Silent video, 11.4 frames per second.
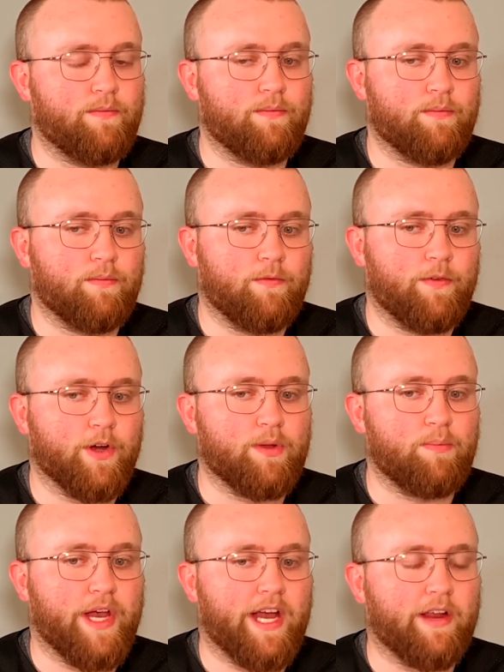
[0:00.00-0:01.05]
very
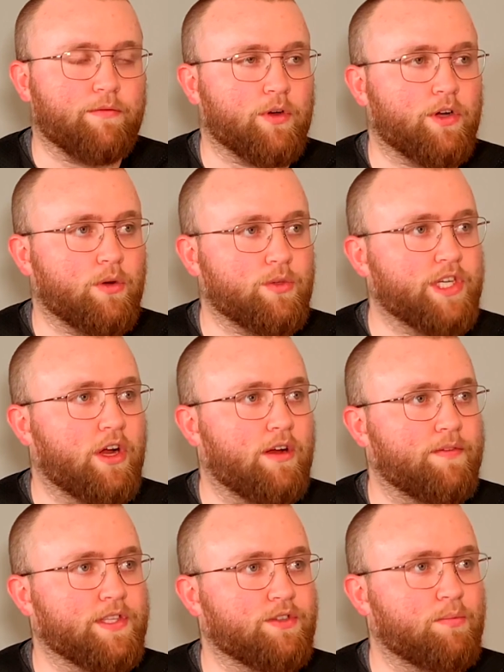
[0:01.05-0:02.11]
bad for coaching
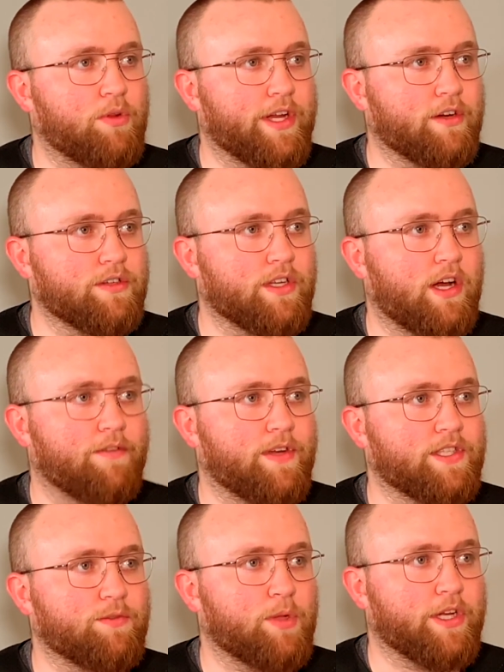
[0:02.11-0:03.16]
offensive players, and
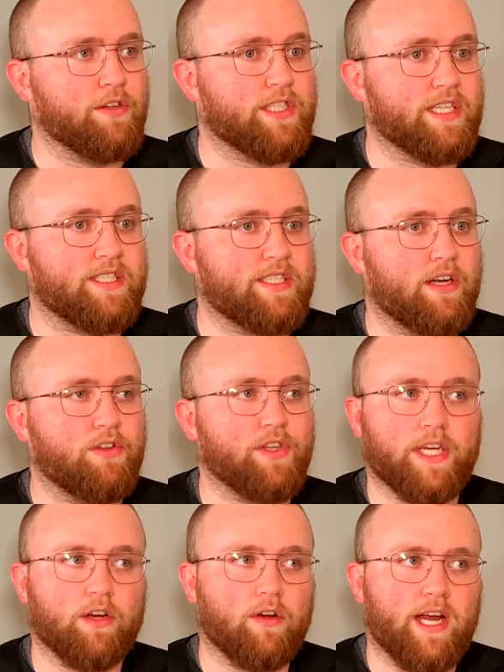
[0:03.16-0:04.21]
offensive players excel the
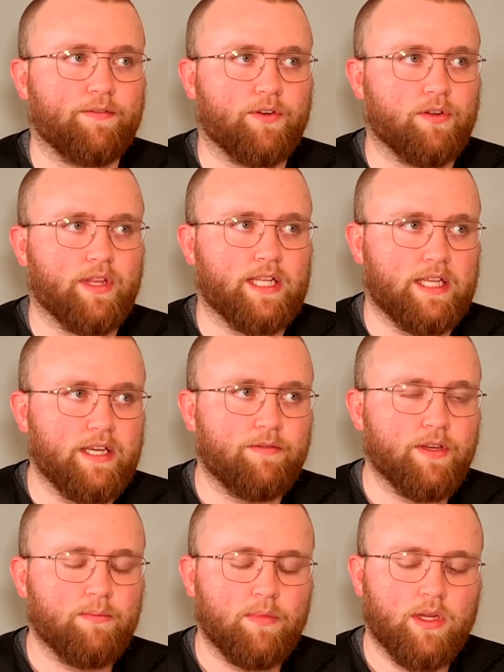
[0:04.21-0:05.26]
year after they leave
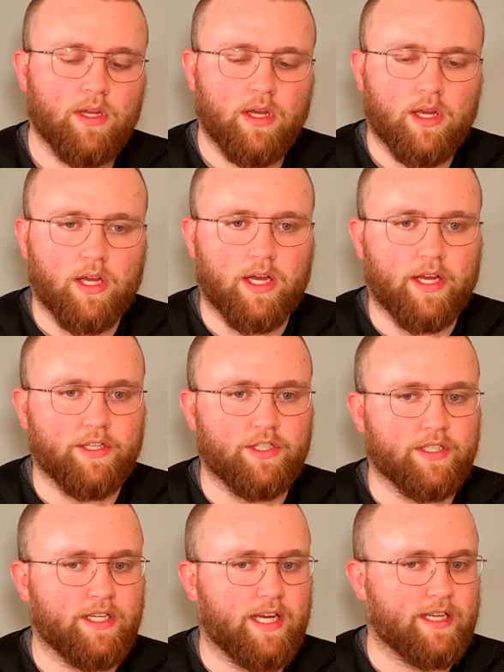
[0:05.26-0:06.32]
him.
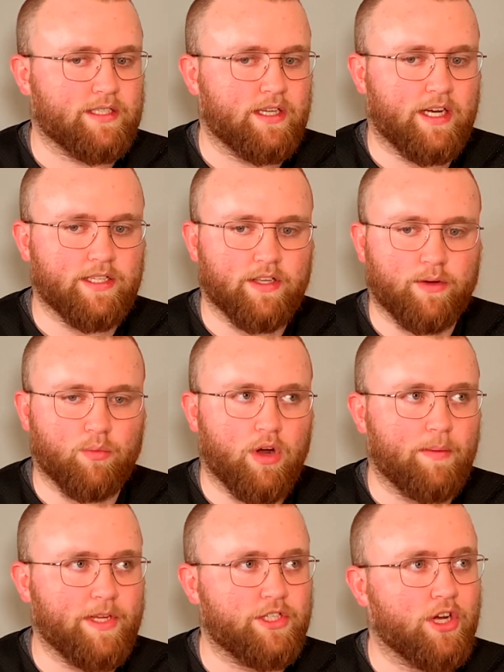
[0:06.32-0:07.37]
Just ask guys like Robbie